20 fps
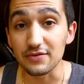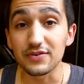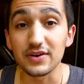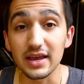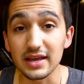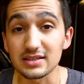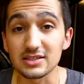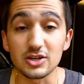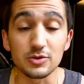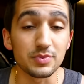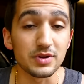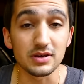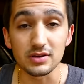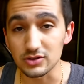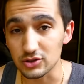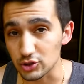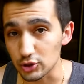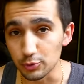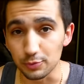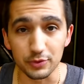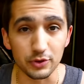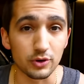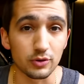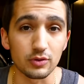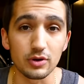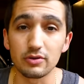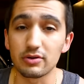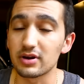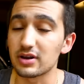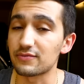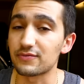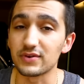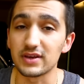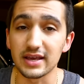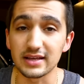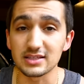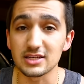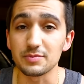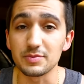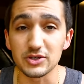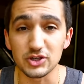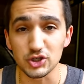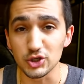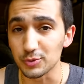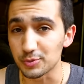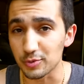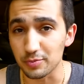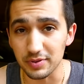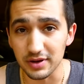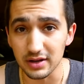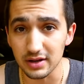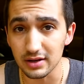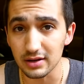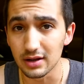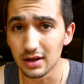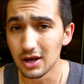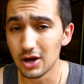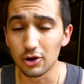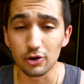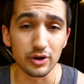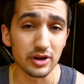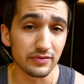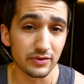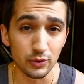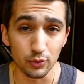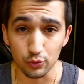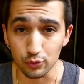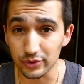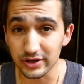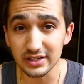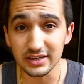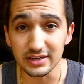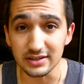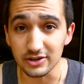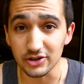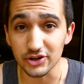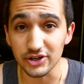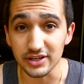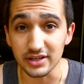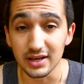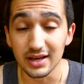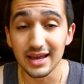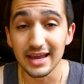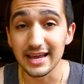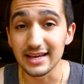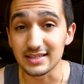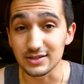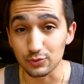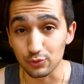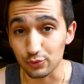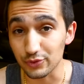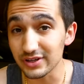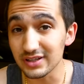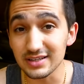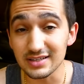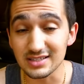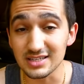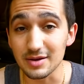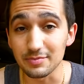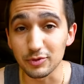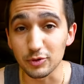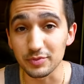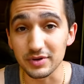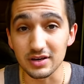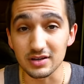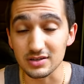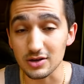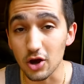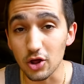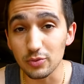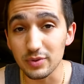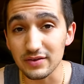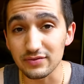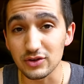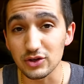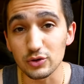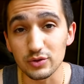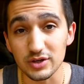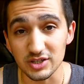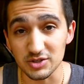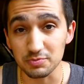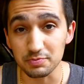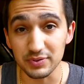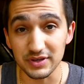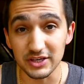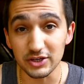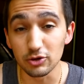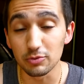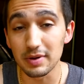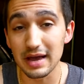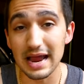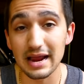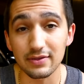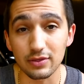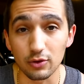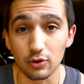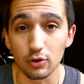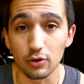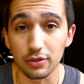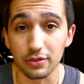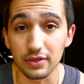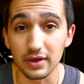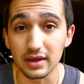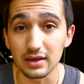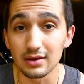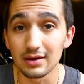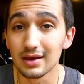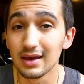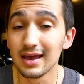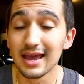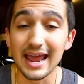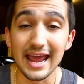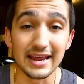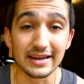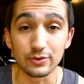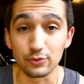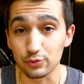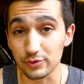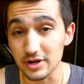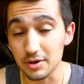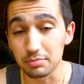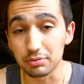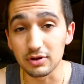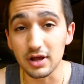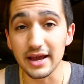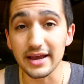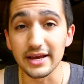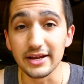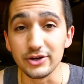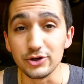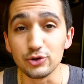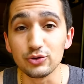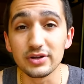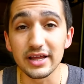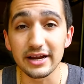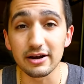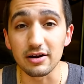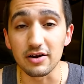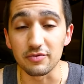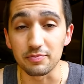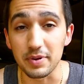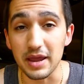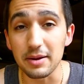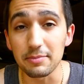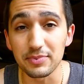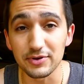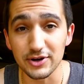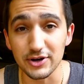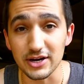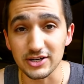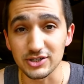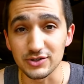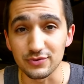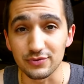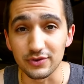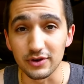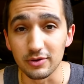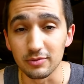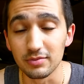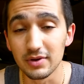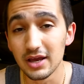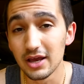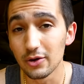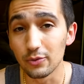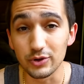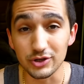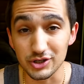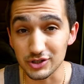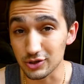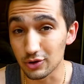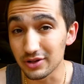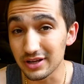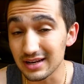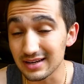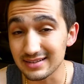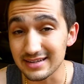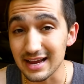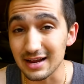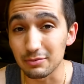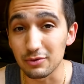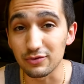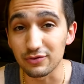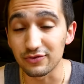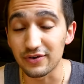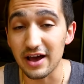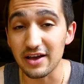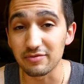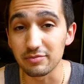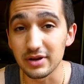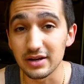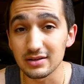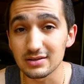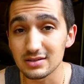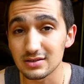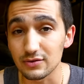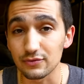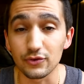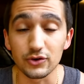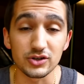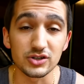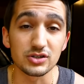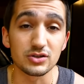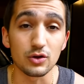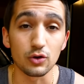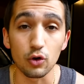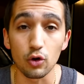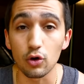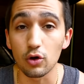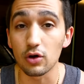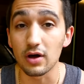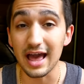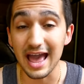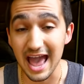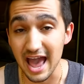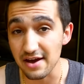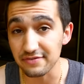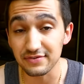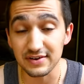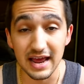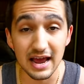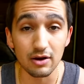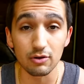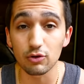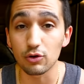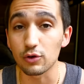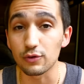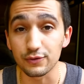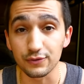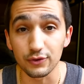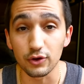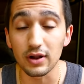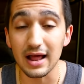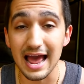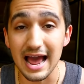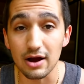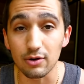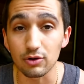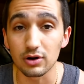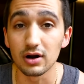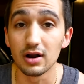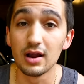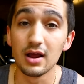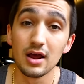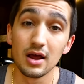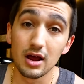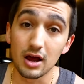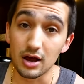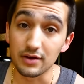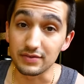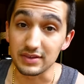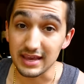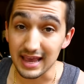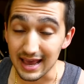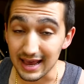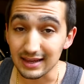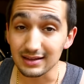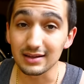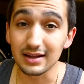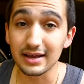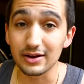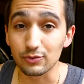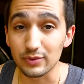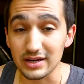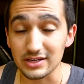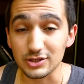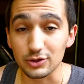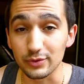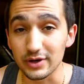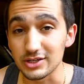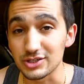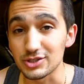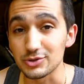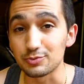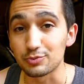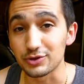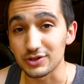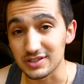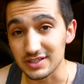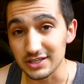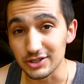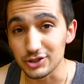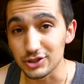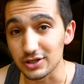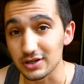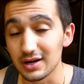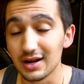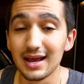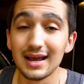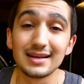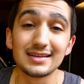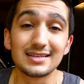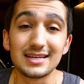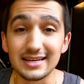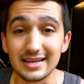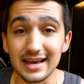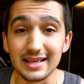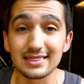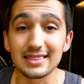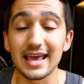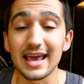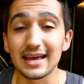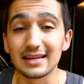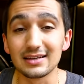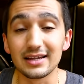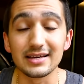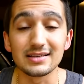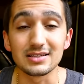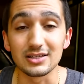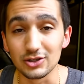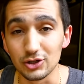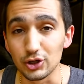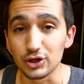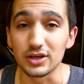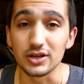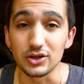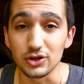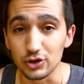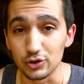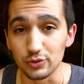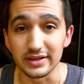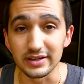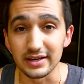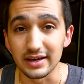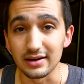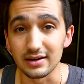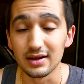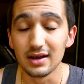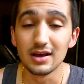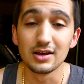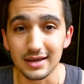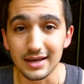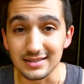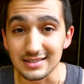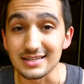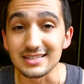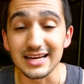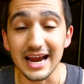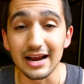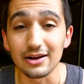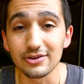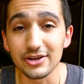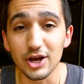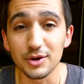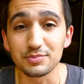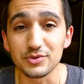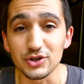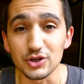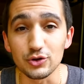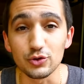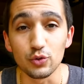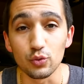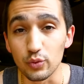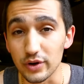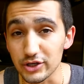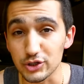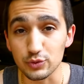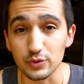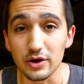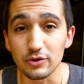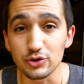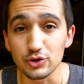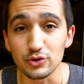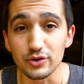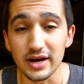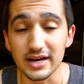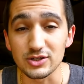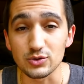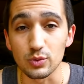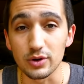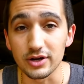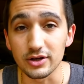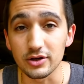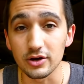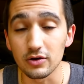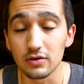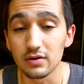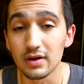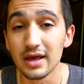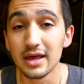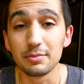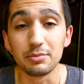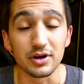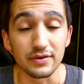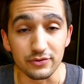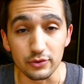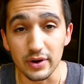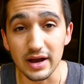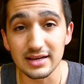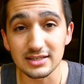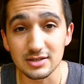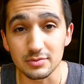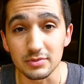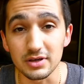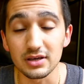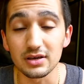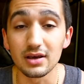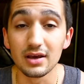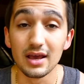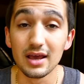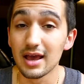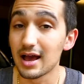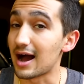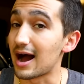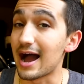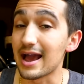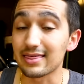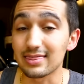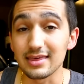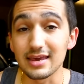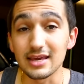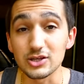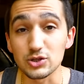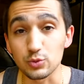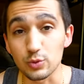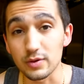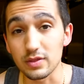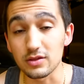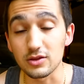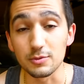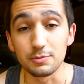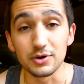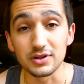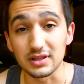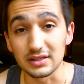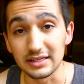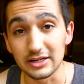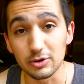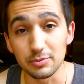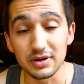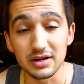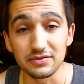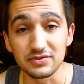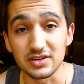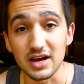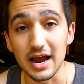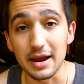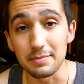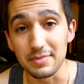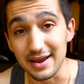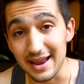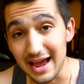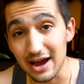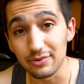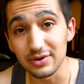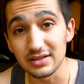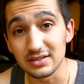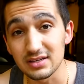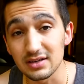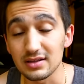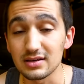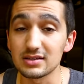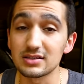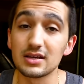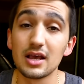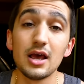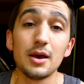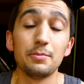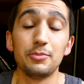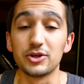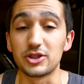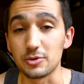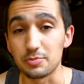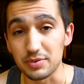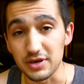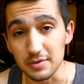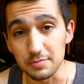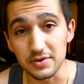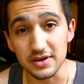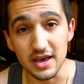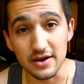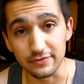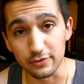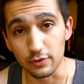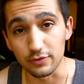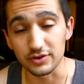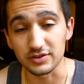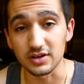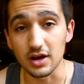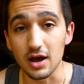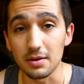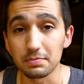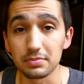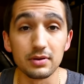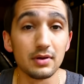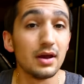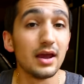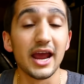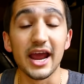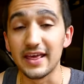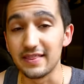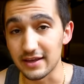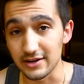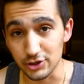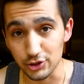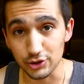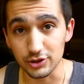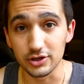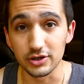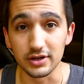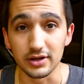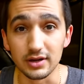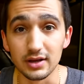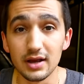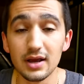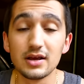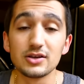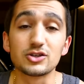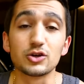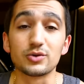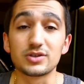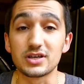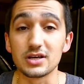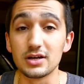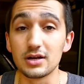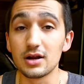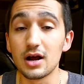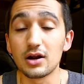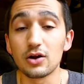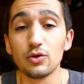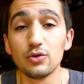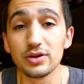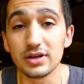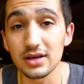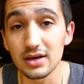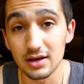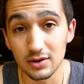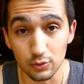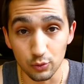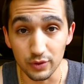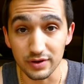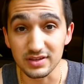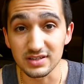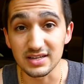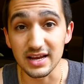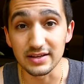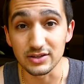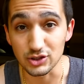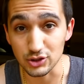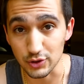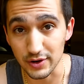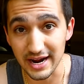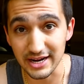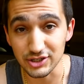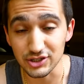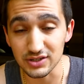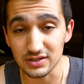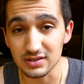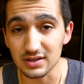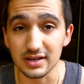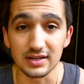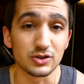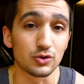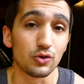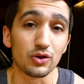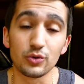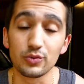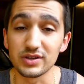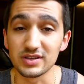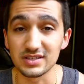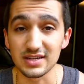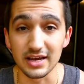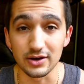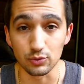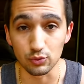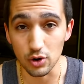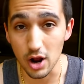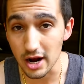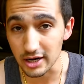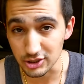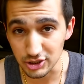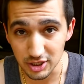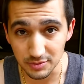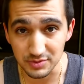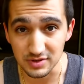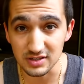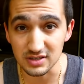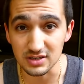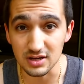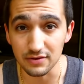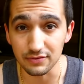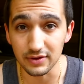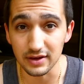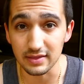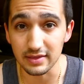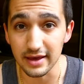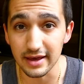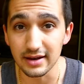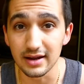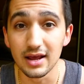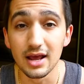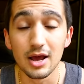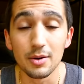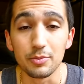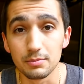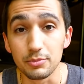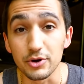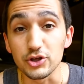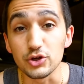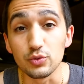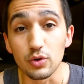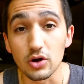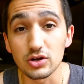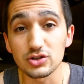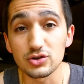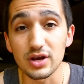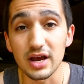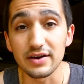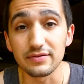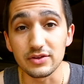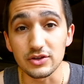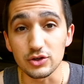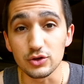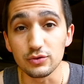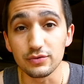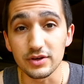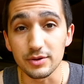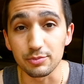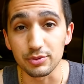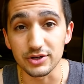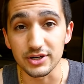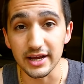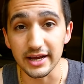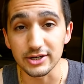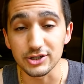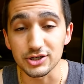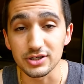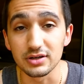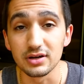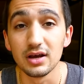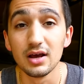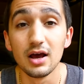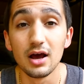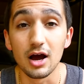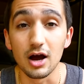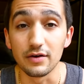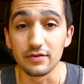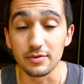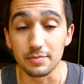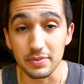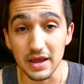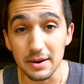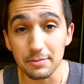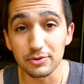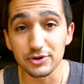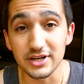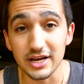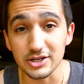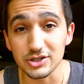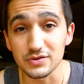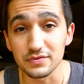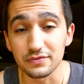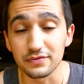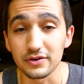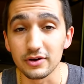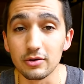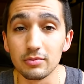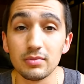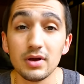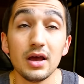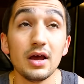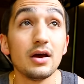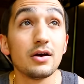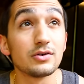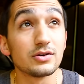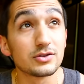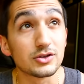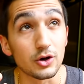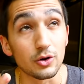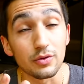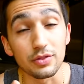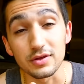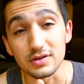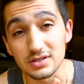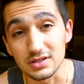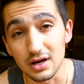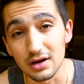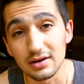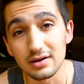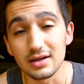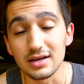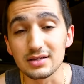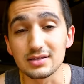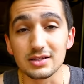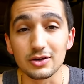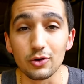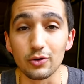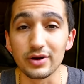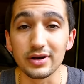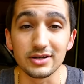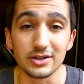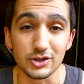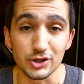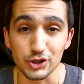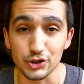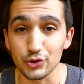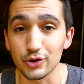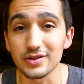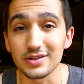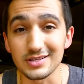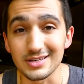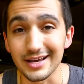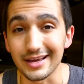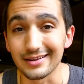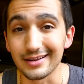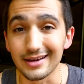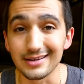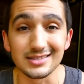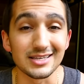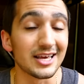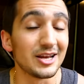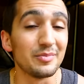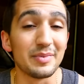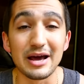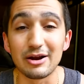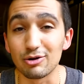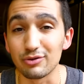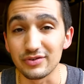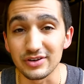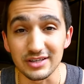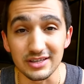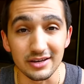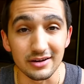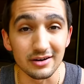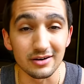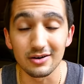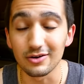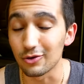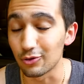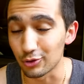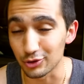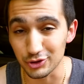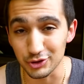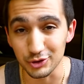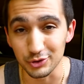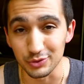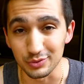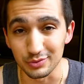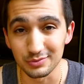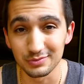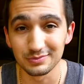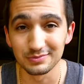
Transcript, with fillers: If it gets to be super corroded, if it gets to be super pitted, or even really dirty, it's really simple because all we have to do is peel back the whole thing and reapply a new layer of paint protection film, which is only gonna take about five minutes versus the whole half an hour or full hour of the headlight restoration procedure to get the headlights looking again. It's entirely up to you which route you guys wanna go, but if you ask me, I think it's worth it to put a little bit of time now into this, put the PPF over top, and then you're good. So it's gonna not only withstand scratches, it's gonna withstand rock chips and stuff like that, but you also have the UV protection of the paint protection film, so the sun isn't going to destroy these headlights in a matter of a year or two.